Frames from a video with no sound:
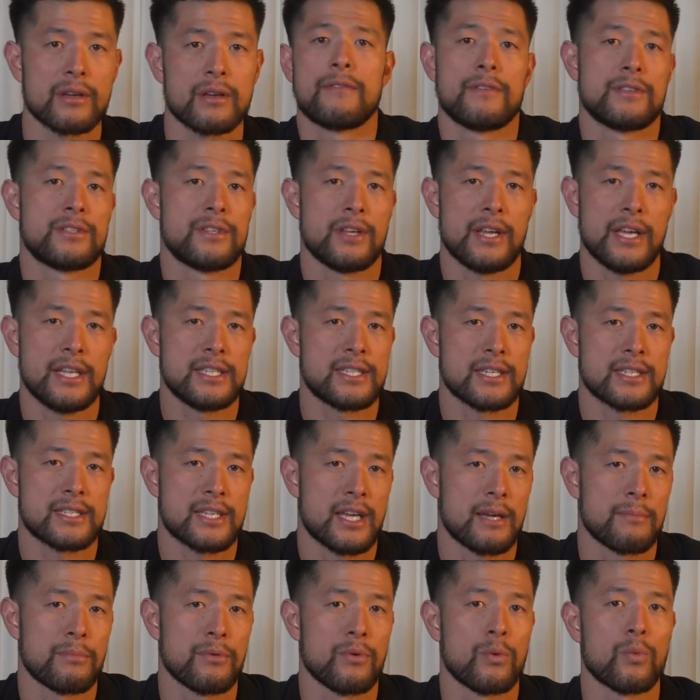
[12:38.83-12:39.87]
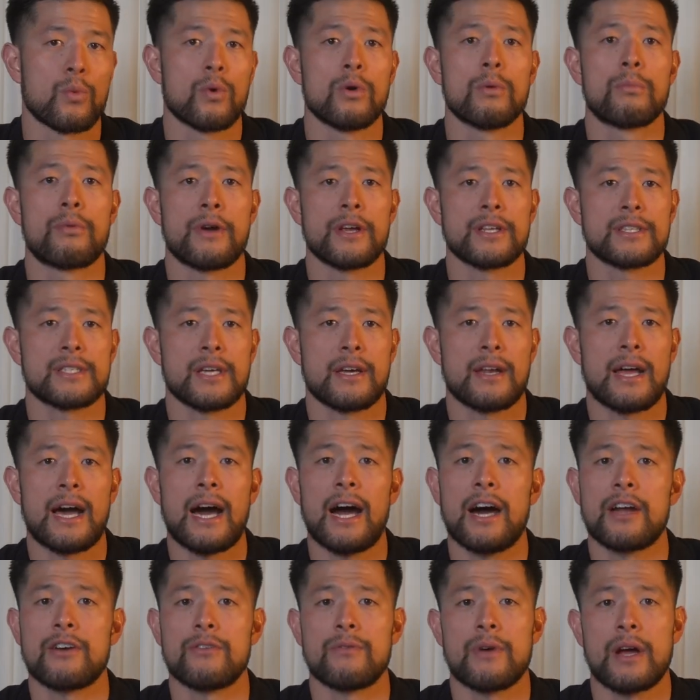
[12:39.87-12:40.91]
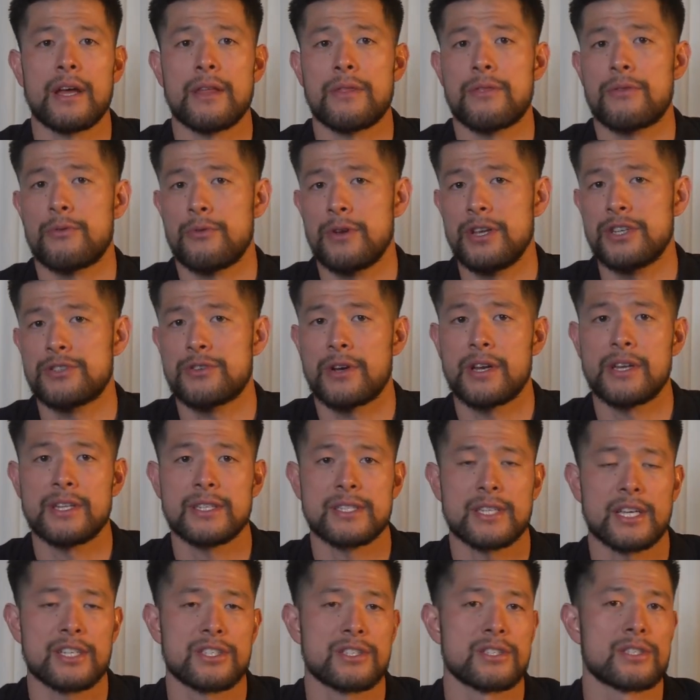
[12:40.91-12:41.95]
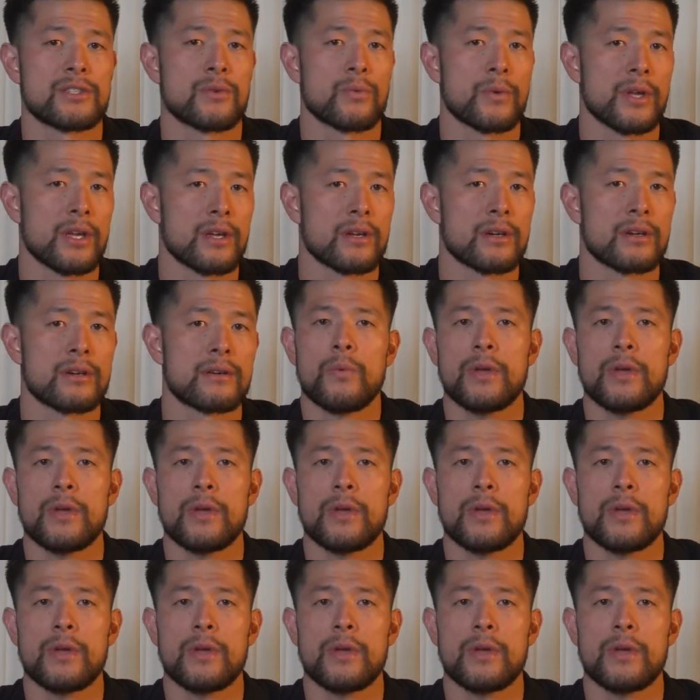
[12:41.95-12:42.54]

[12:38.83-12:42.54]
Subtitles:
For today's example, we'll break down how to write 3 training sessions a week.